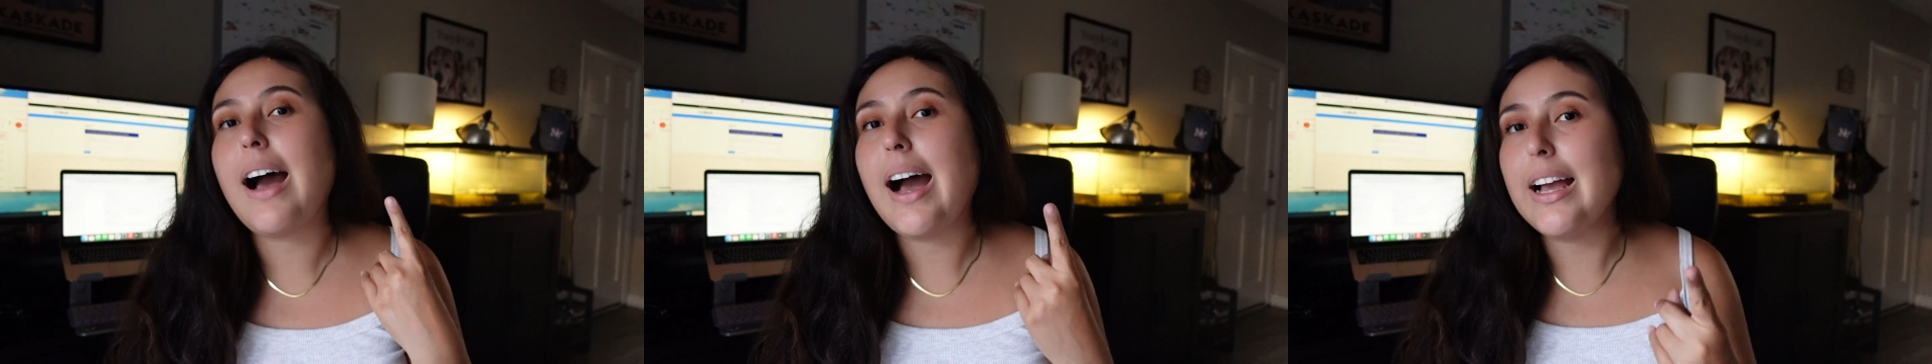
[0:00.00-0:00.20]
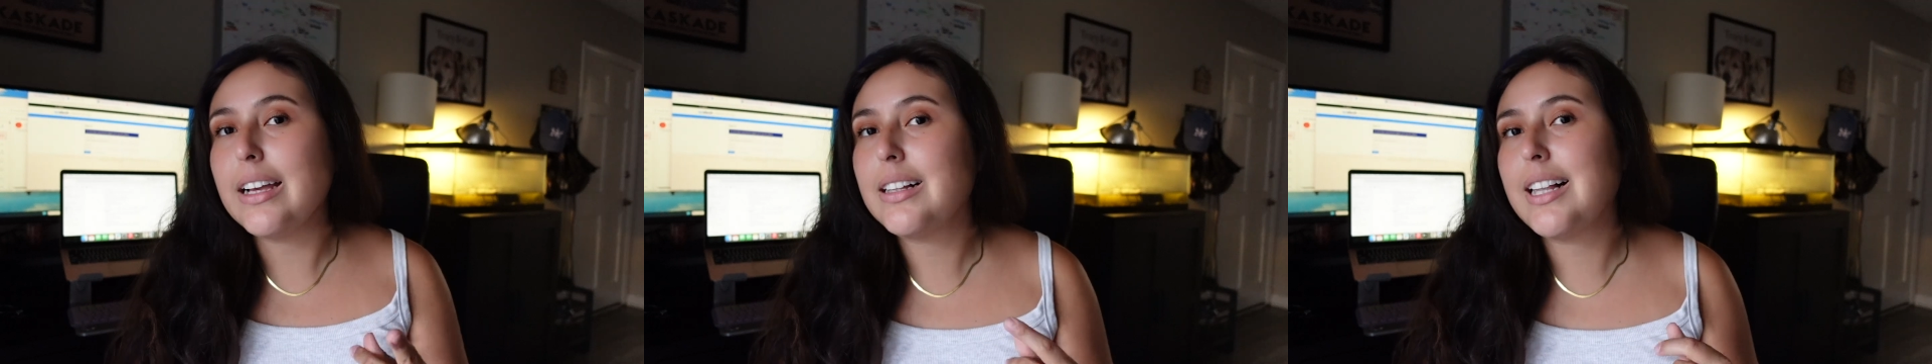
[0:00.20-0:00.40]

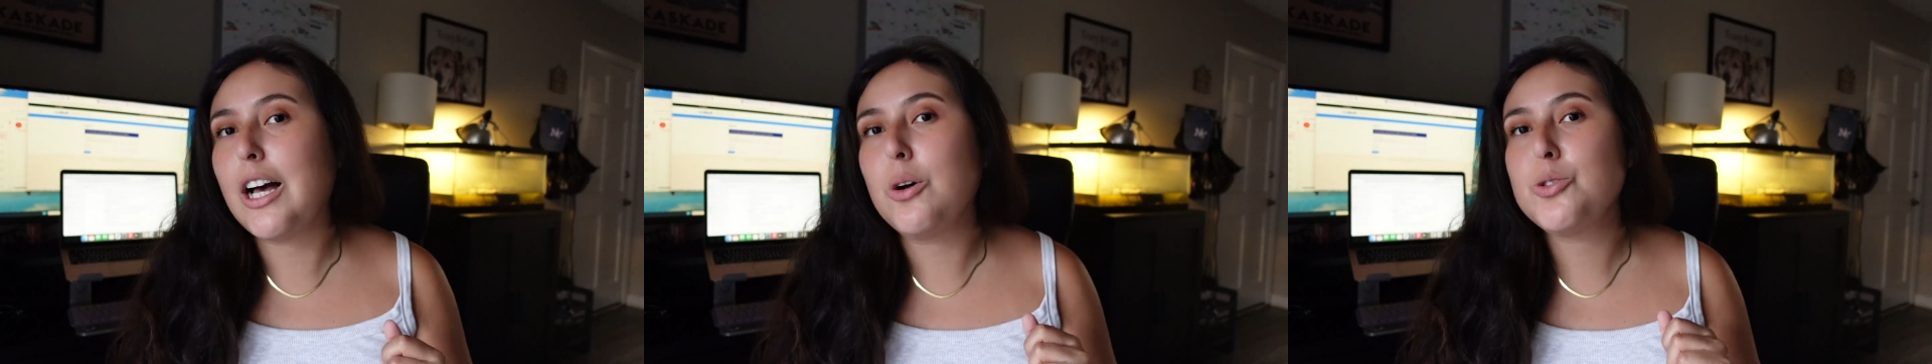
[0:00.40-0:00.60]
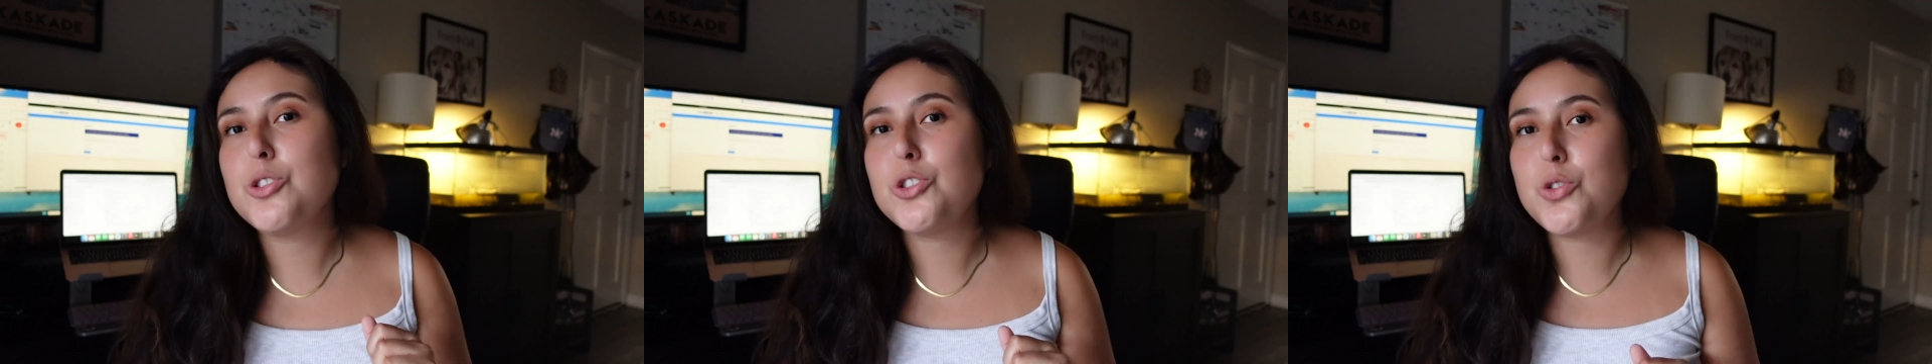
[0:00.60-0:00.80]

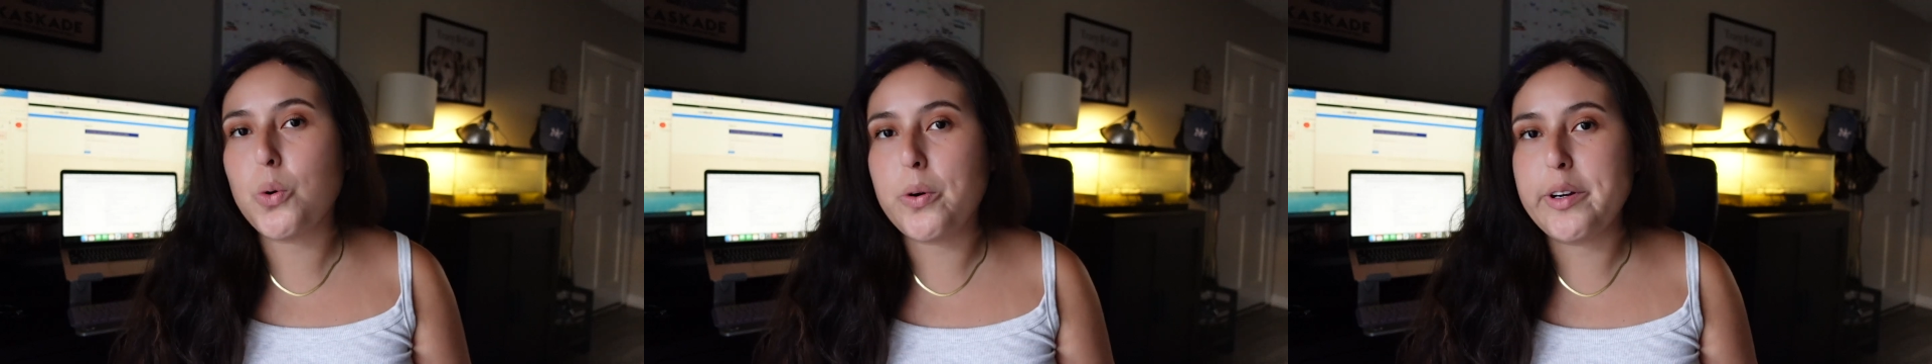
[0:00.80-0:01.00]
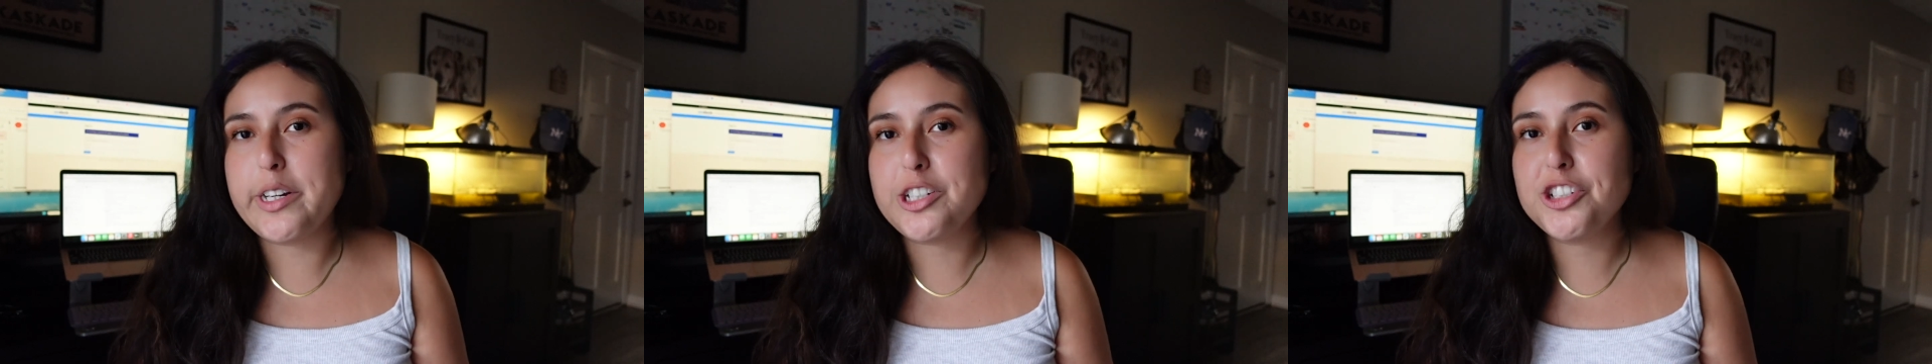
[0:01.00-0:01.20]
iCloud
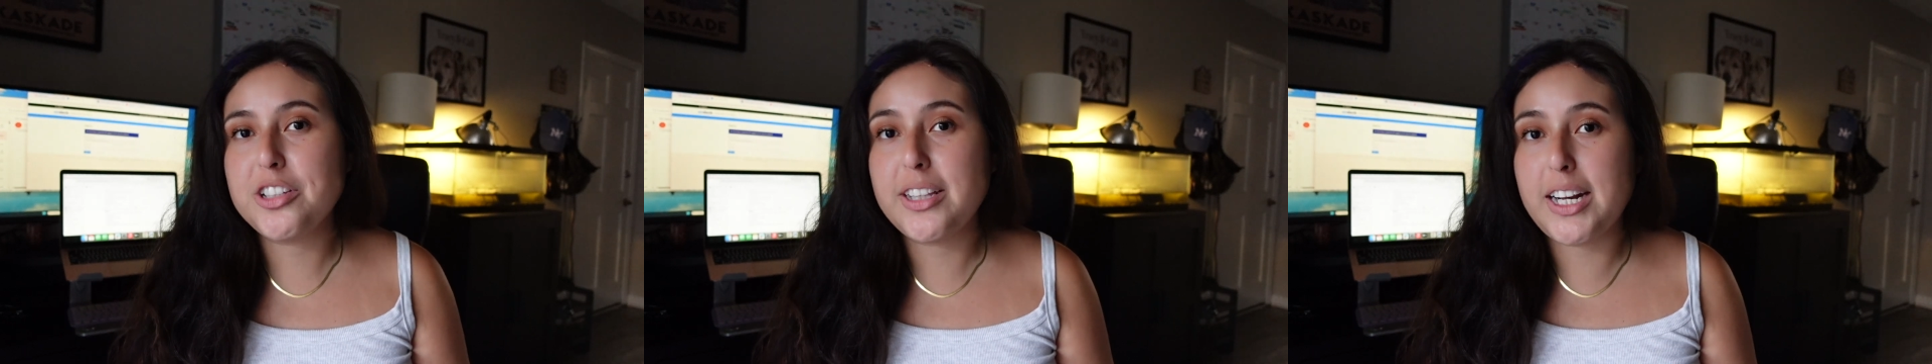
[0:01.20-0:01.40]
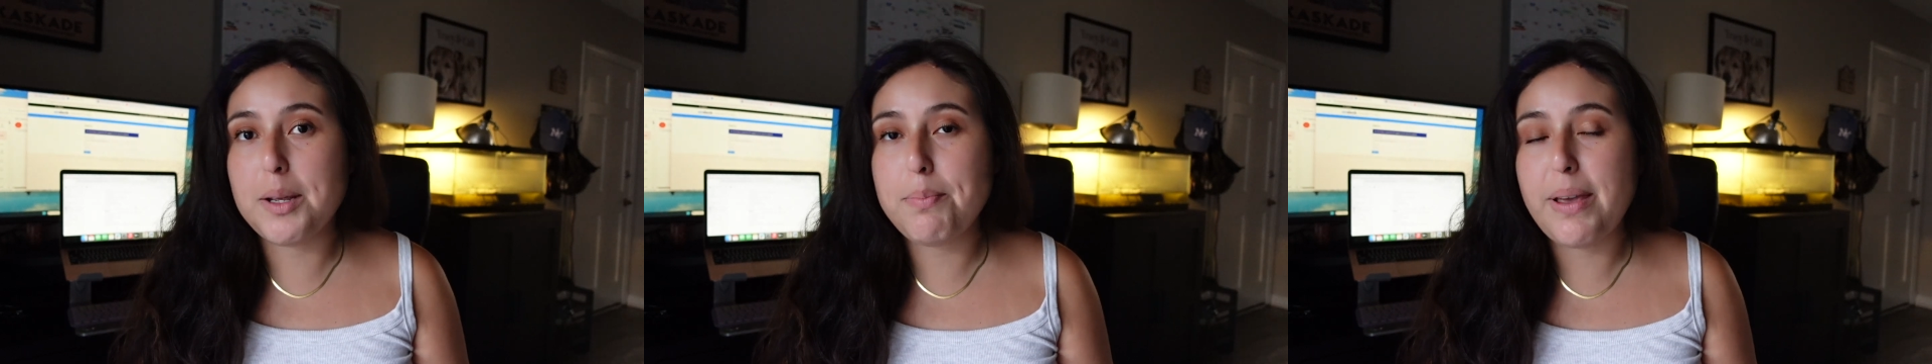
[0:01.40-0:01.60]
storage
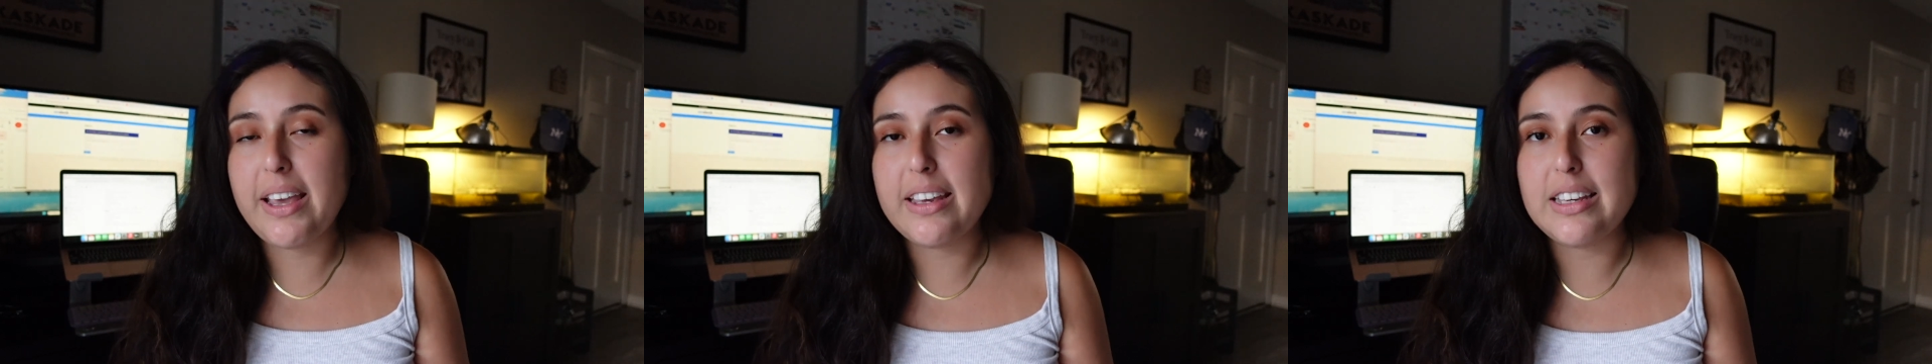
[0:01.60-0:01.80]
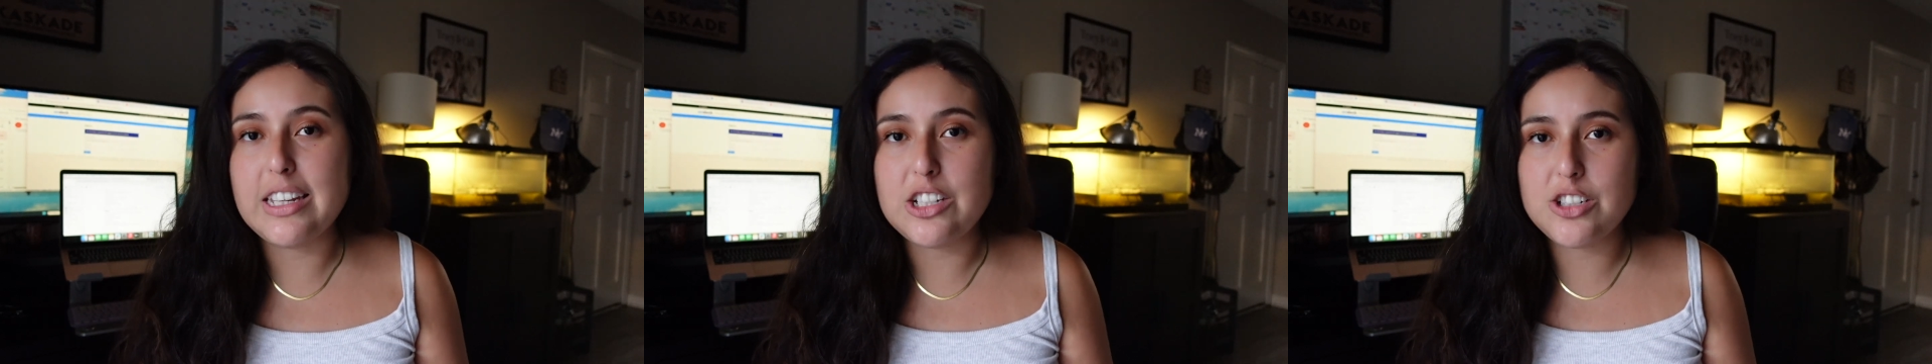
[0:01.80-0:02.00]
that I
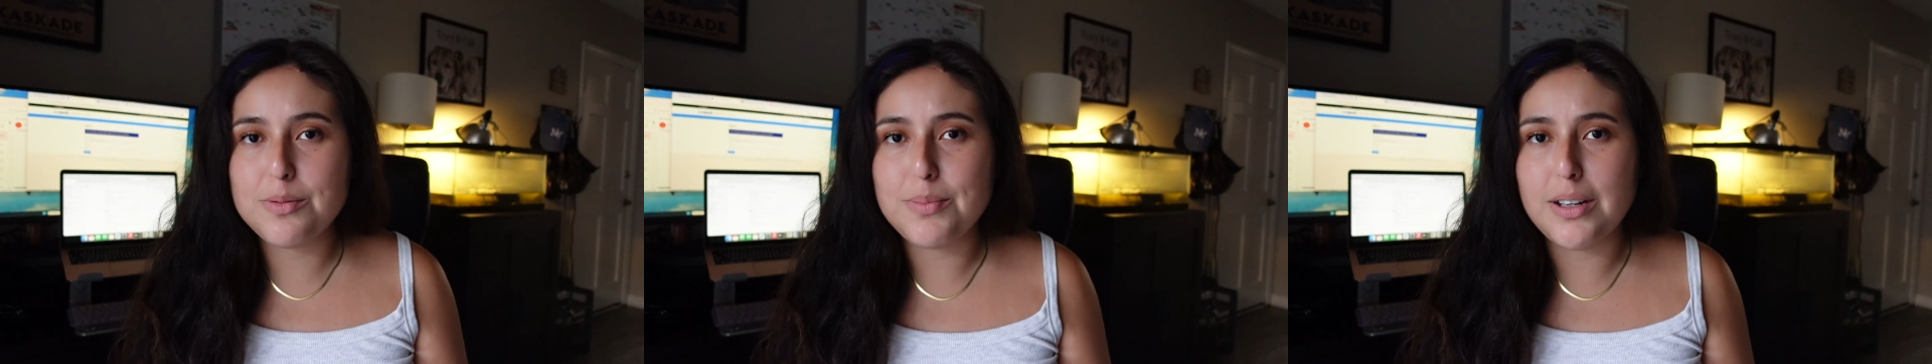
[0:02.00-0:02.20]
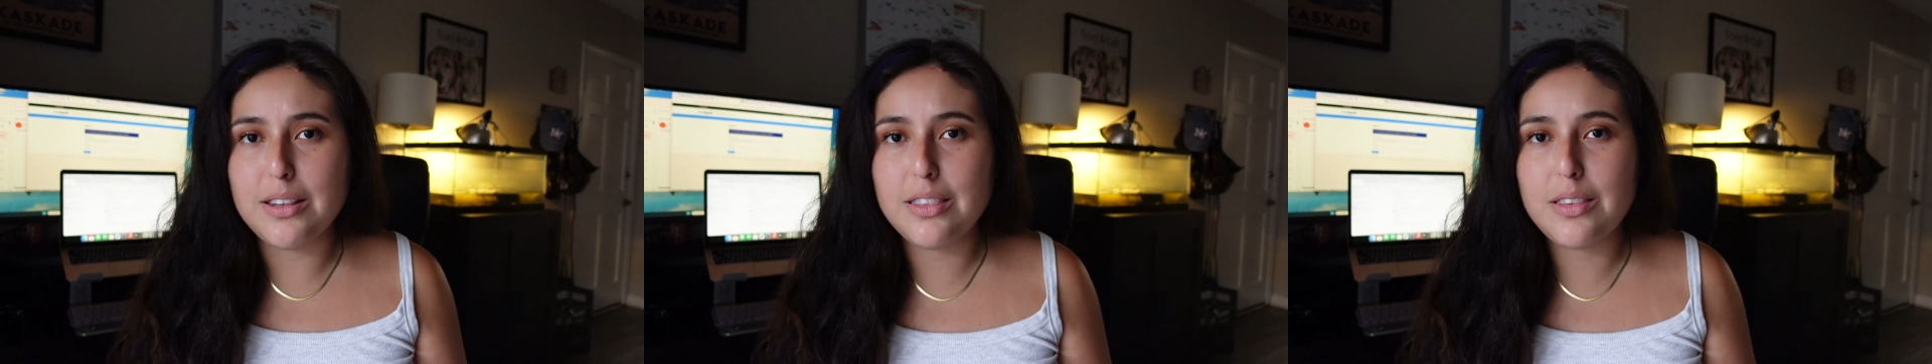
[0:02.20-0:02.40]
pay each
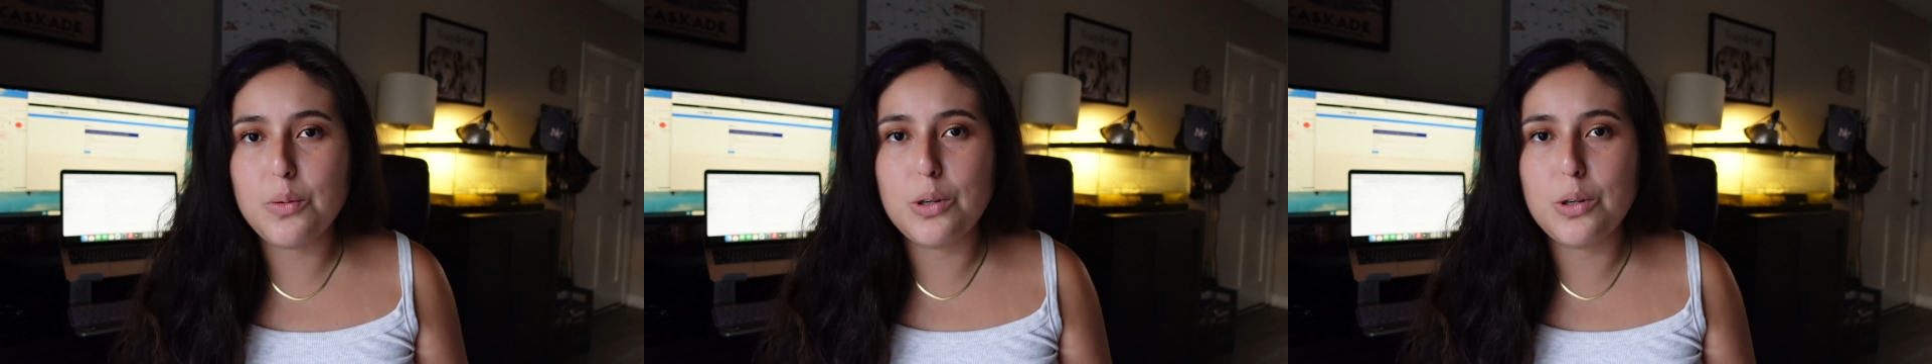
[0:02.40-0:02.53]
month,